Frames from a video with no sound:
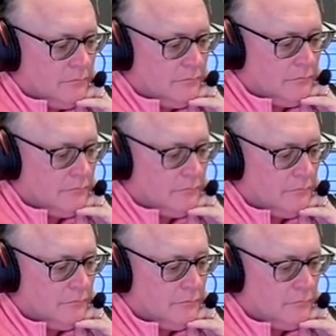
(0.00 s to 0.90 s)

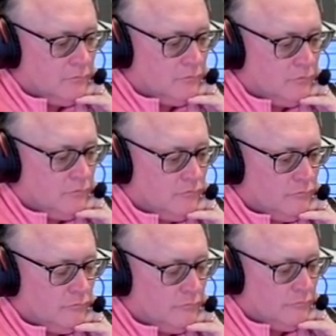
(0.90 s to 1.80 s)

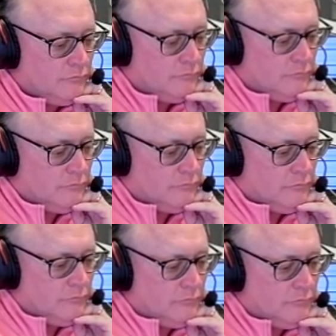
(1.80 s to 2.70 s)
This person isn't speaking.